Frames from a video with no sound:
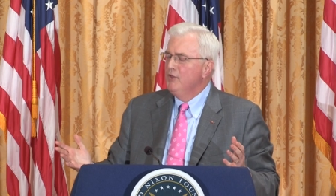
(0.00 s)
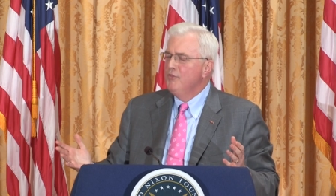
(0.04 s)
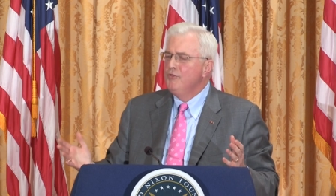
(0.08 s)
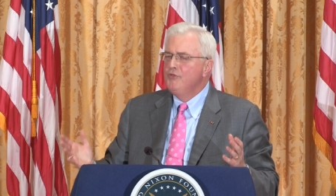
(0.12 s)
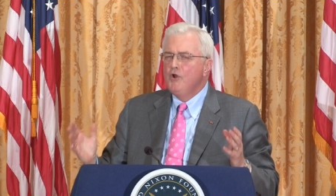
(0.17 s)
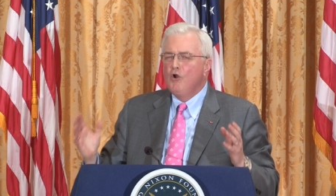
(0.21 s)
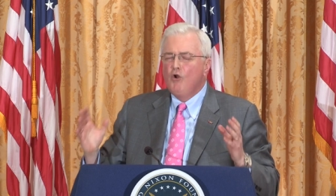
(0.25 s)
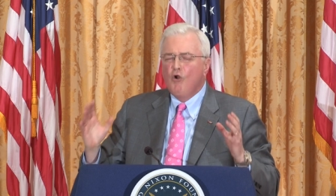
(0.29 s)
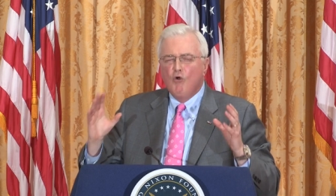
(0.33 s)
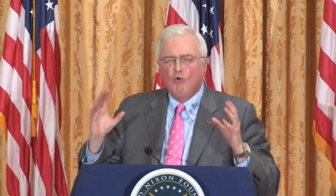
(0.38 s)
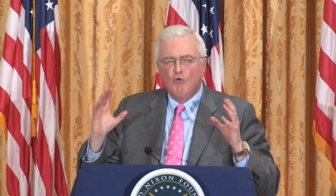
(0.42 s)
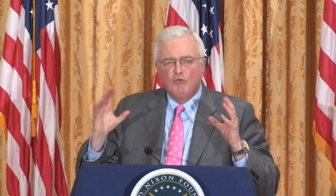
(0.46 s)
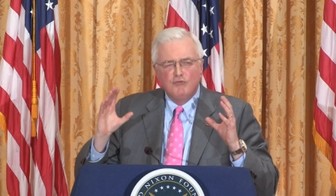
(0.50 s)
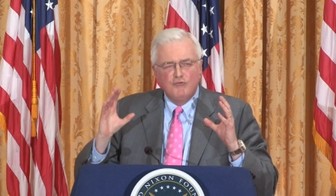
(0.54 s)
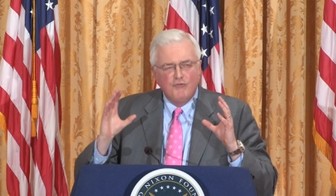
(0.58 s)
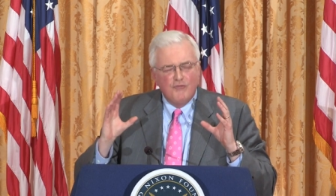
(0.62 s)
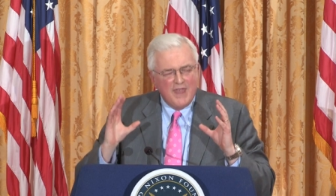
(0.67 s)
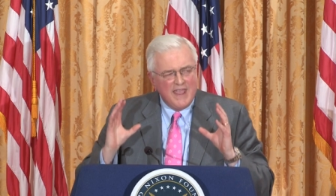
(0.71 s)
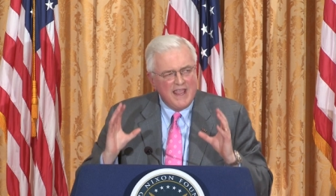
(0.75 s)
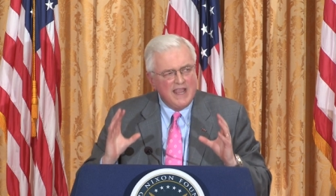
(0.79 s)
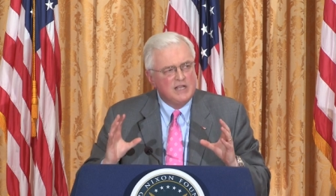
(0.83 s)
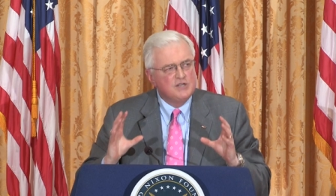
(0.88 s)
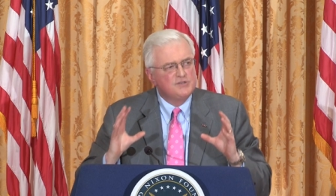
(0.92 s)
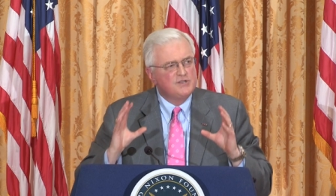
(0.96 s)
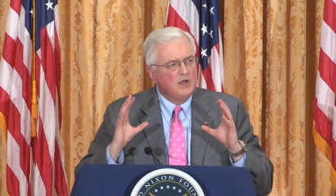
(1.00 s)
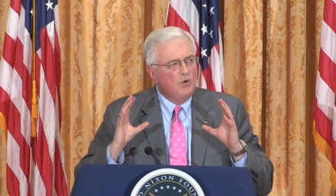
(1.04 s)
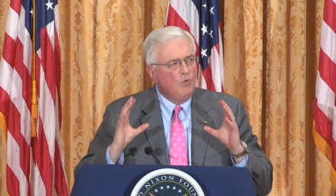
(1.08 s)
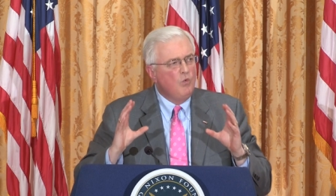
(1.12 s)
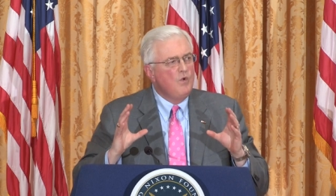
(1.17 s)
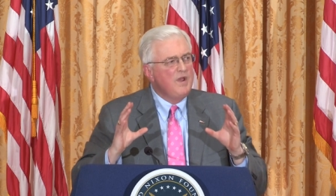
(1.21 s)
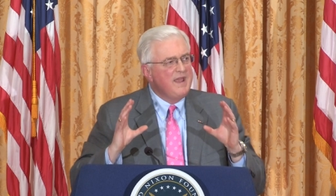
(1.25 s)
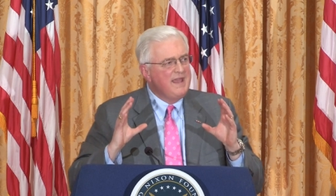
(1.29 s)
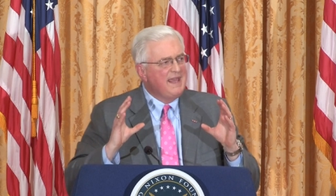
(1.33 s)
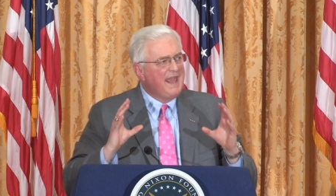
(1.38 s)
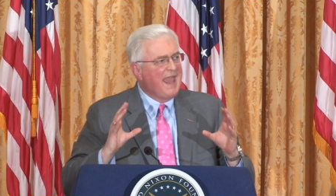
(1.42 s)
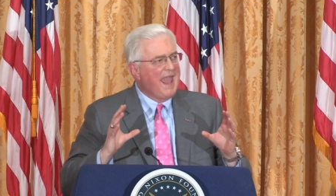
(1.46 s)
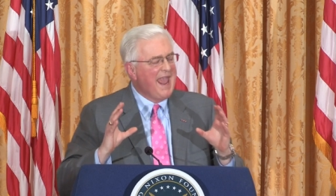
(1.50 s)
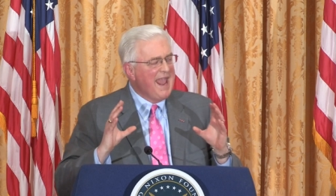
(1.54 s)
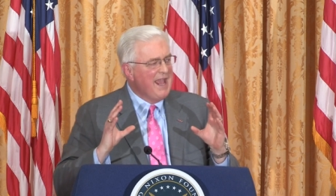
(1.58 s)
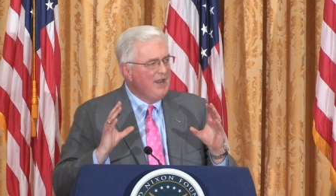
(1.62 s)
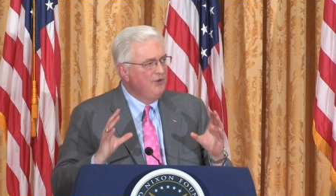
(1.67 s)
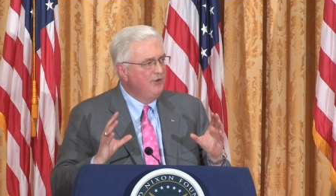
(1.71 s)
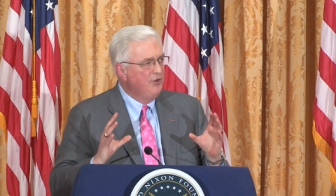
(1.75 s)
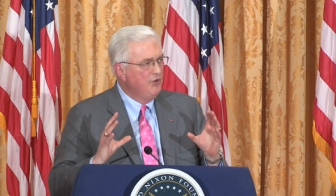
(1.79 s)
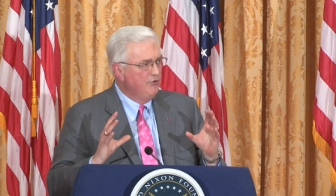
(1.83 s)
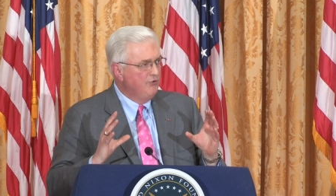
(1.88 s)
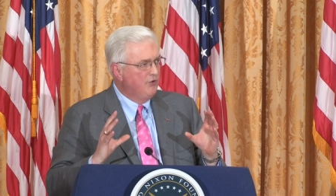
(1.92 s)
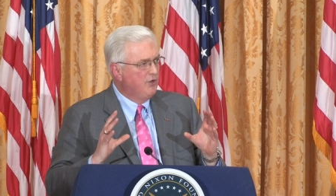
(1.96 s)
There are things that we
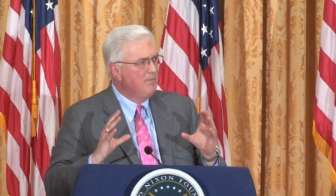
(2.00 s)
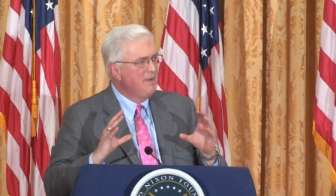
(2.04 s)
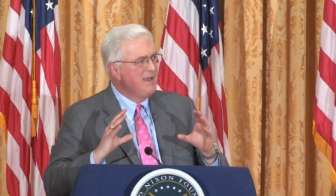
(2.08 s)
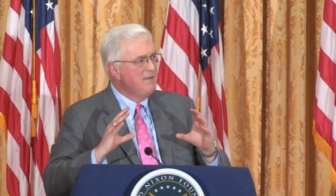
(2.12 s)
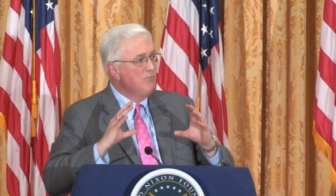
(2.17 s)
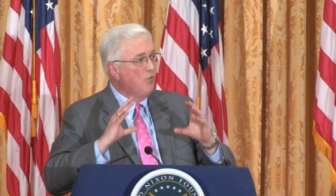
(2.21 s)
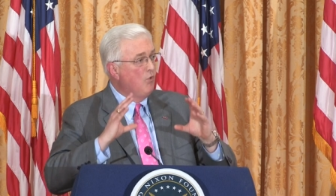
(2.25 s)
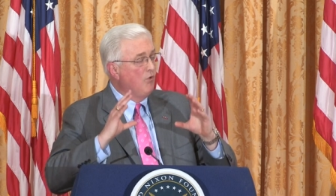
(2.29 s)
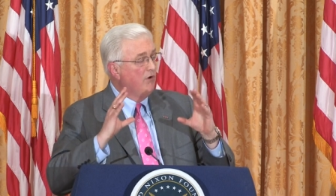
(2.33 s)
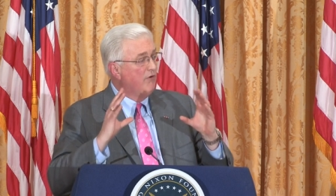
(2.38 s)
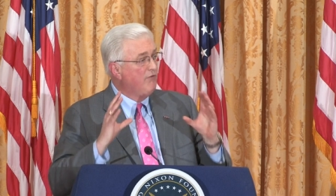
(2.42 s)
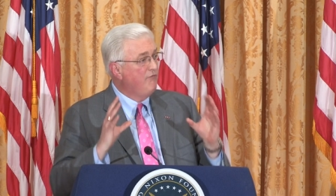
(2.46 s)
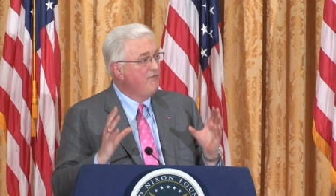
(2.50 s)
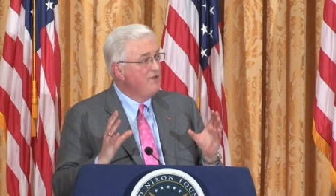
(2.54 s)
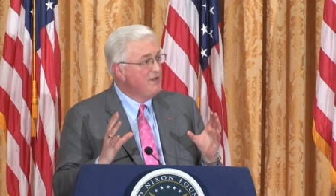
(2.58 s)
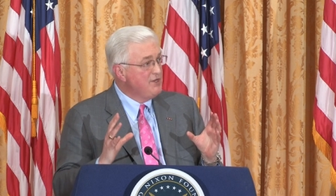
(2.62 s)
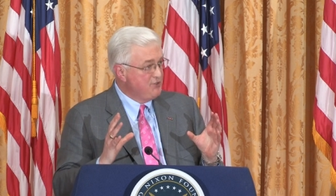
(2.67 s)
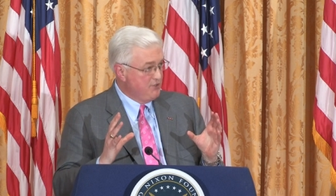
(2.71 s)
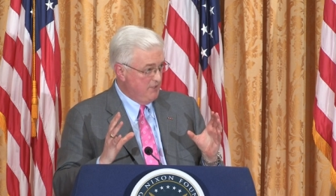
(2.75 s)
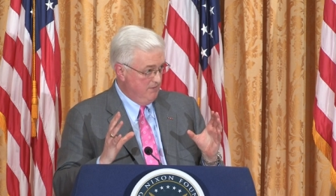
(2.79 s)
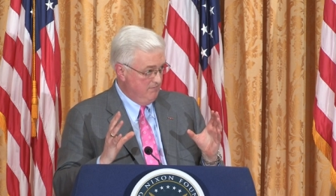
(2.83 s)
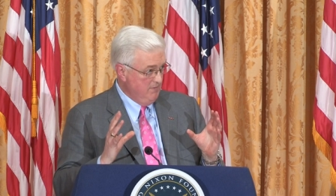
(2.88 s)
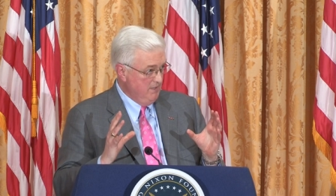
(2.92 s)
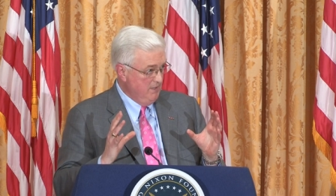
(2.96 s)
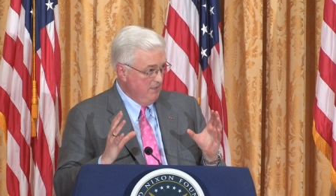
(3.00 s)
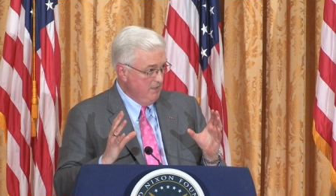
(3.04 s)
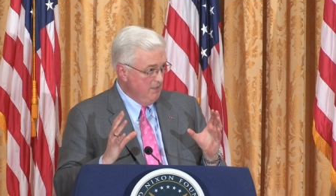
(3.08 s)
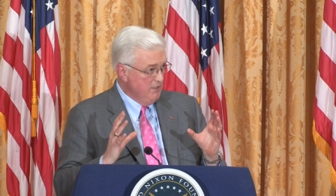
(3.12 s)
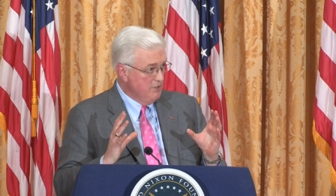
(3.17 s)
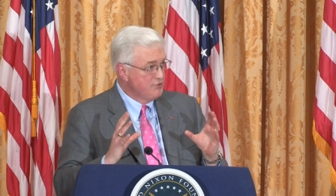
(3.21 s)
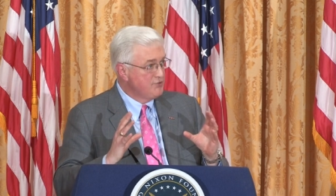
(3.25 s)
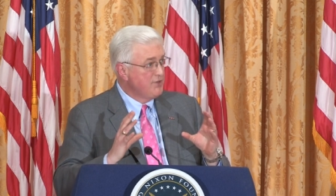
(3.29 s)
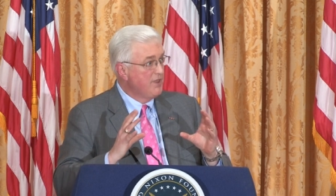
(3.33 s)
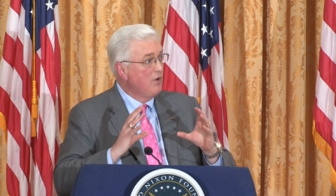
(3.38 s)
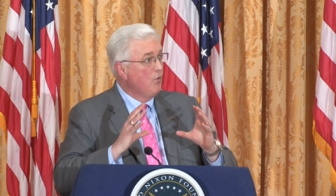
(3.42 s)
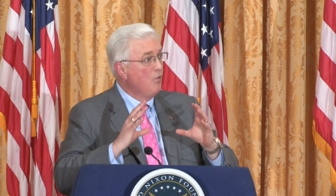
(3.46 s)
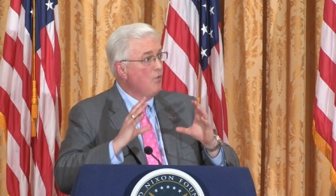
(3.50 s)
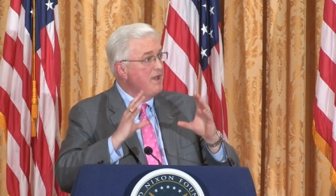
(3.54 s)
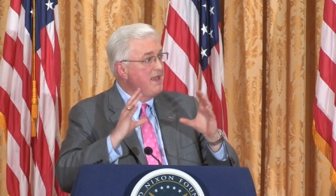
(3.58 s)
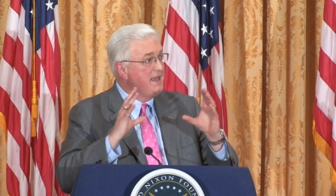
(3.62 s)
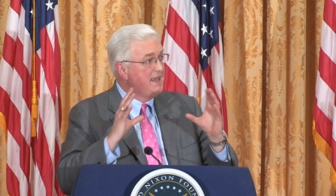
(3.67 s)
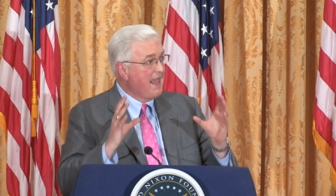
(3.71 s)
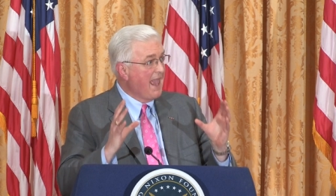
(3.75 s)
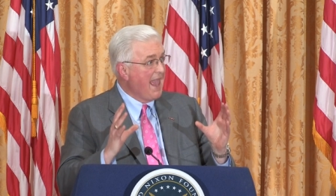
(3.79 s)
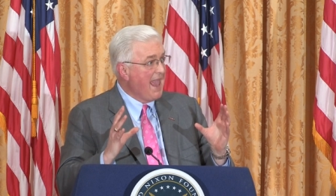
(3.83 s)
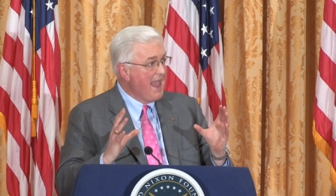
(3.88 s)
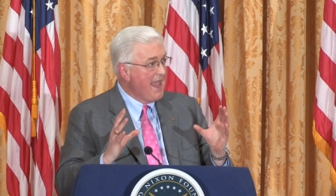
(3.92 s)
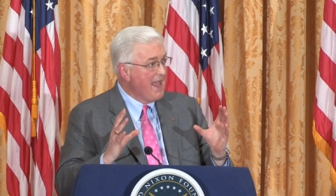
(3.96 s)
can do to be more efficient so that we
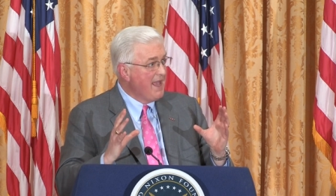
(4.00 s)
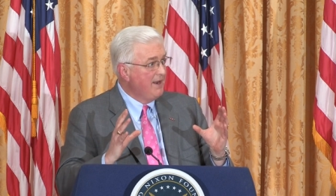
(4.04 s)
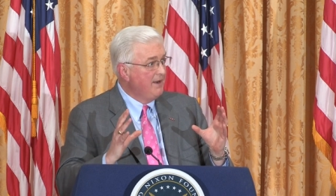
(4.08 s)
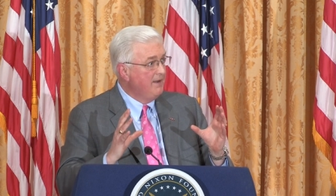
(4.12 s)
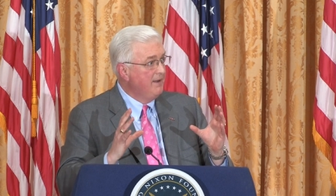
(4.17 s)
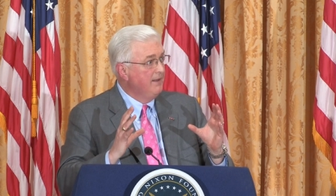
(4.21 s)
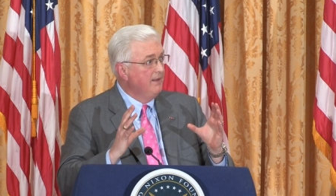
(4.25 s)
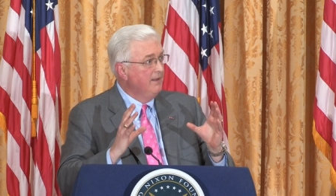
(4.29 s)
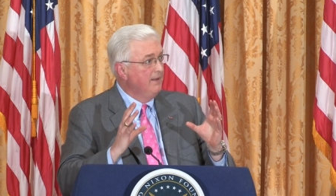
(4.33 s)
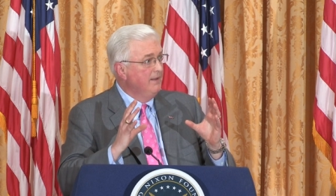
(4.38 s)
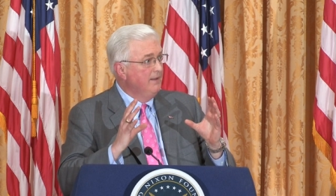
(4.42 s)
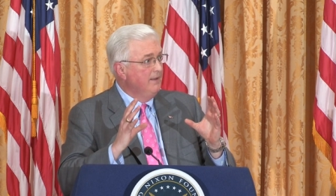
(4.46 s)
can